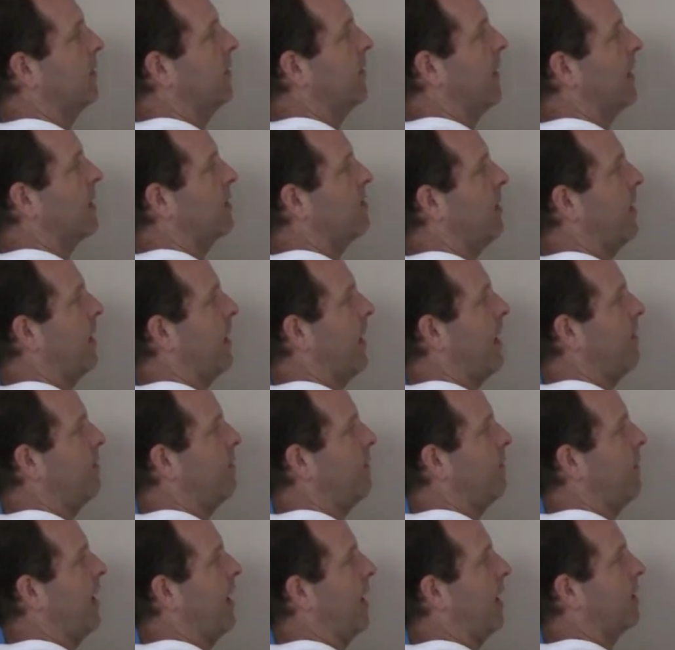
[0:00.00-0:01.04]
That's my f
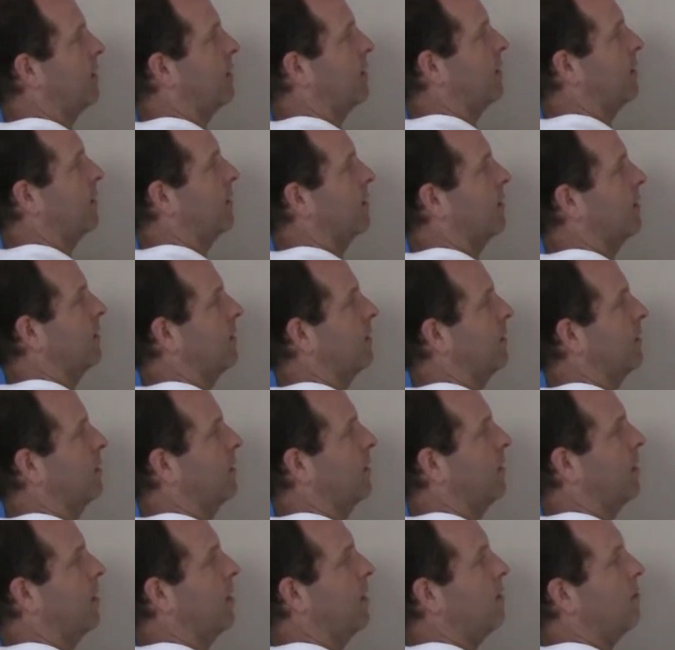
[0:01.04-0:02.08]
of x.
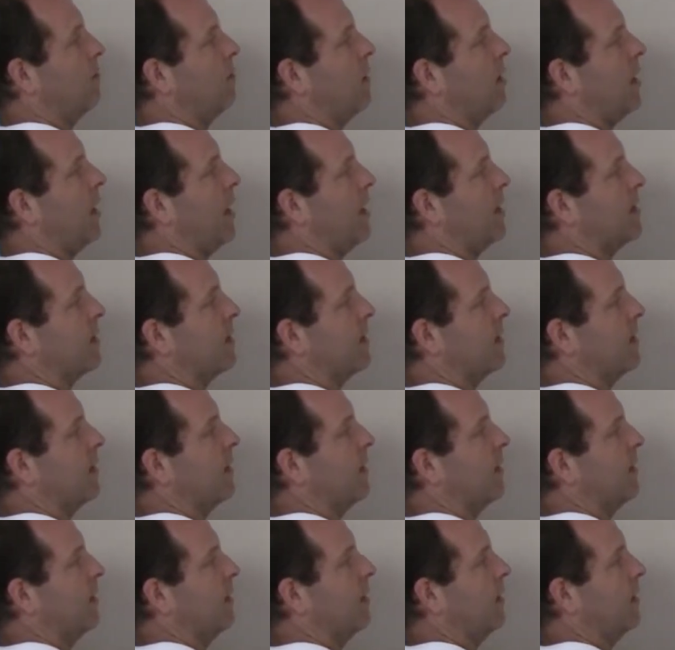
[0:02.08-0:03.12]
Plus
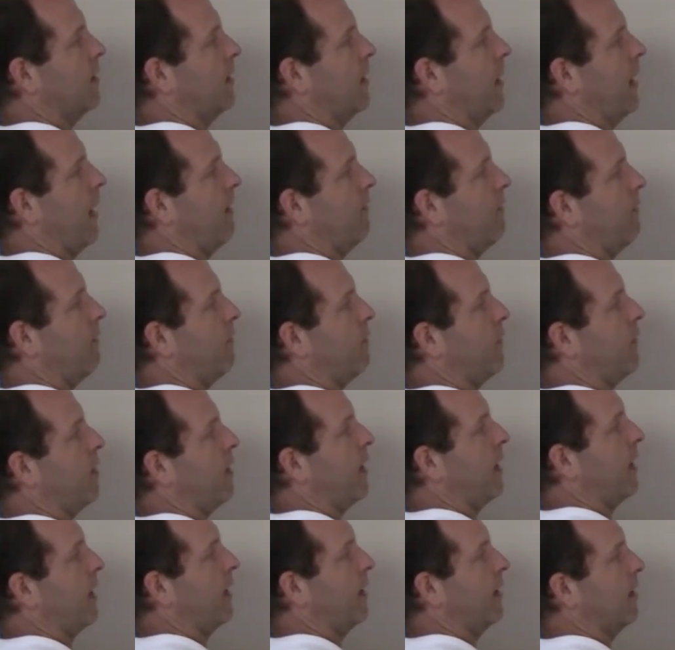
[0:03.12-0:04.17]
f of
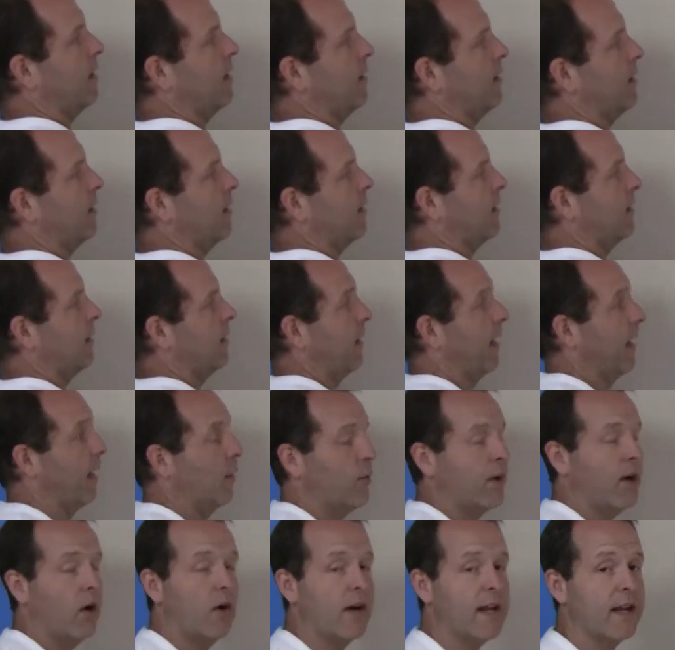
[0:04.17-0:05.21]
3. And
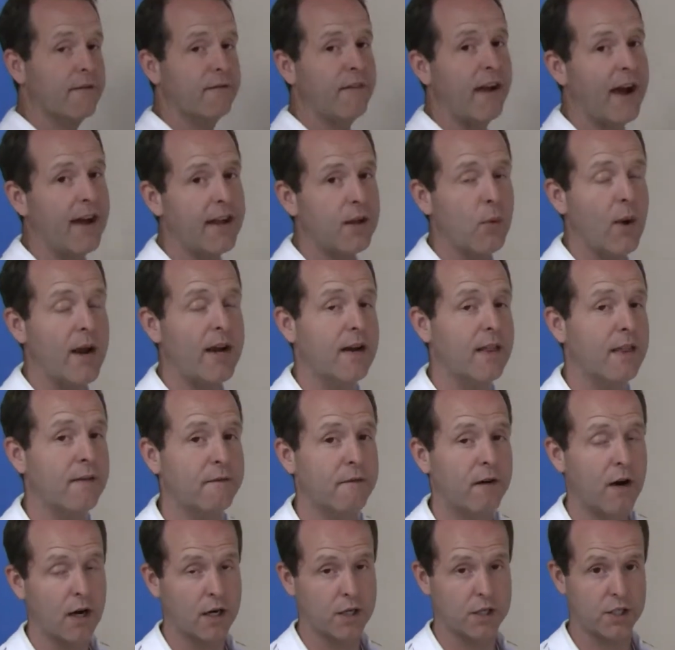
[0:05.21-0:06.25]
we already evaluated the
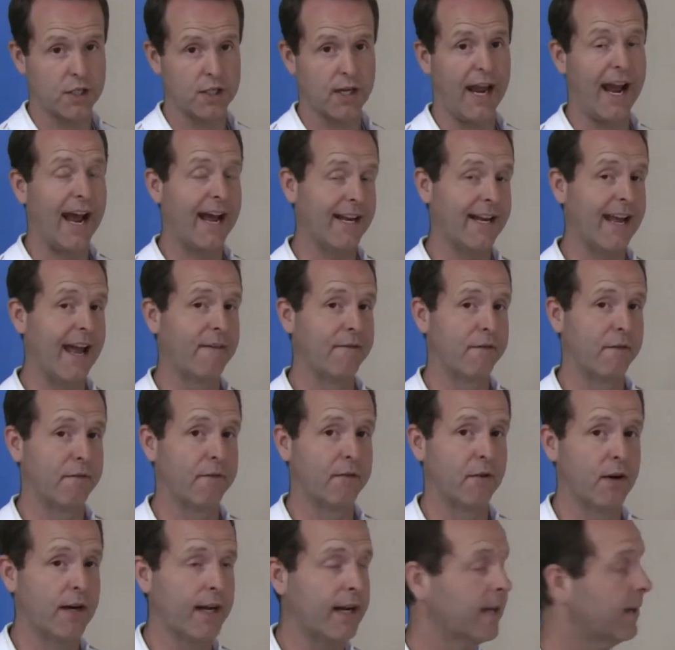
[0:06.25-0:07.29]
function at f of
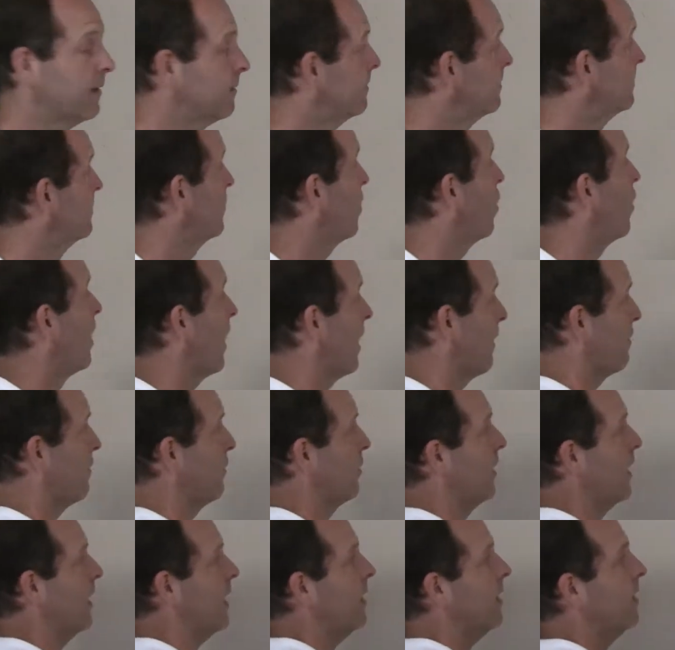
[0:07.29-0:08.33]
3, or at
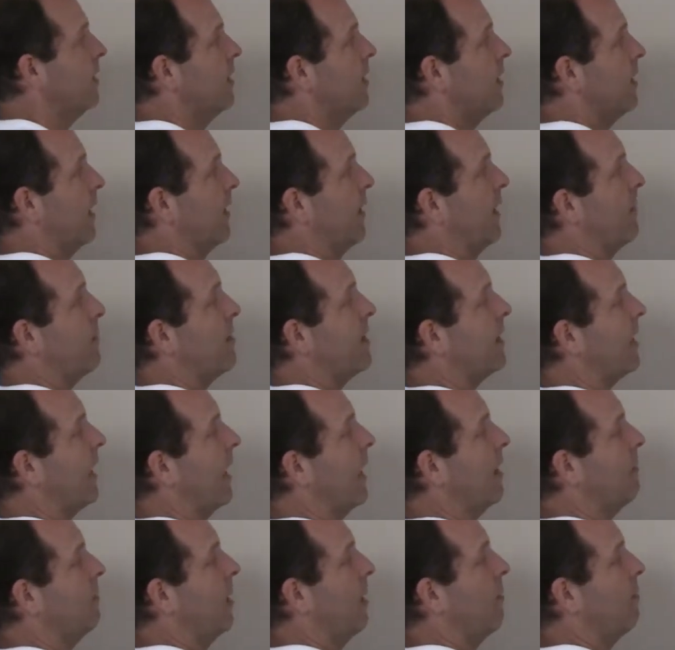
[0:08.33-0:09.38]
3, and that
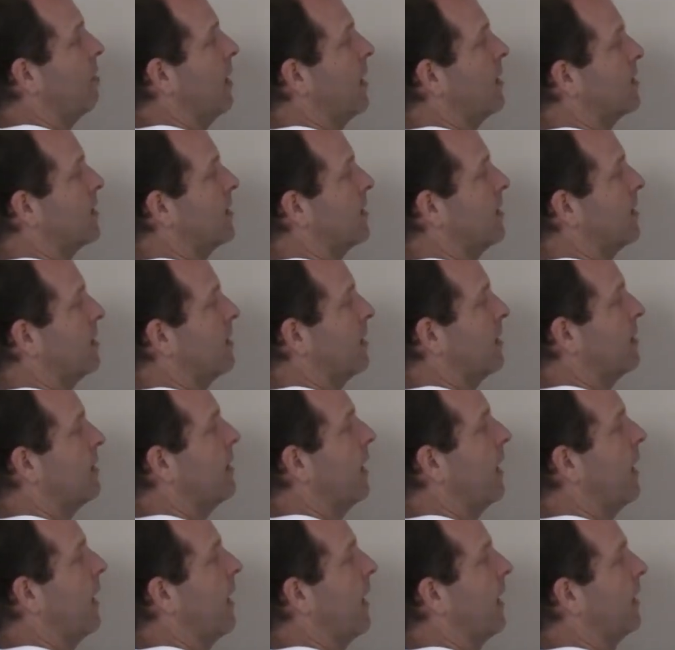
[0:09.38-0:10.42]
became a plus
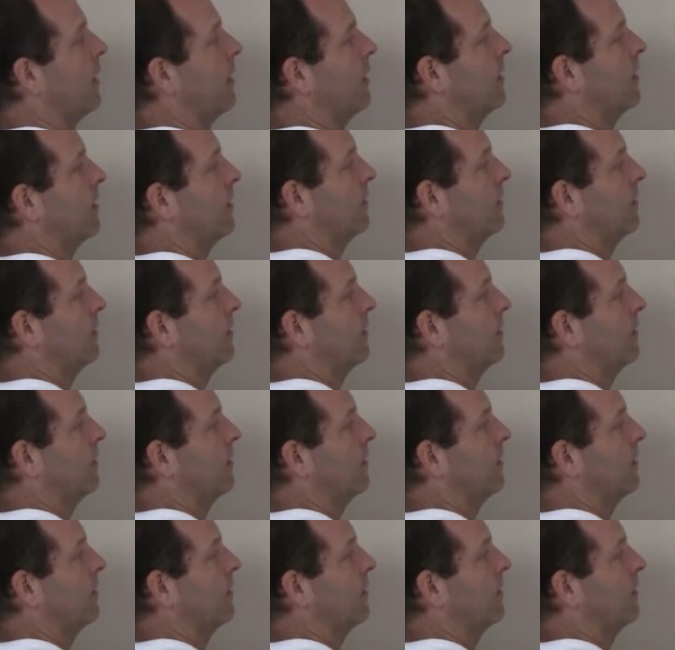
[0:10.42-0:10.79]
9.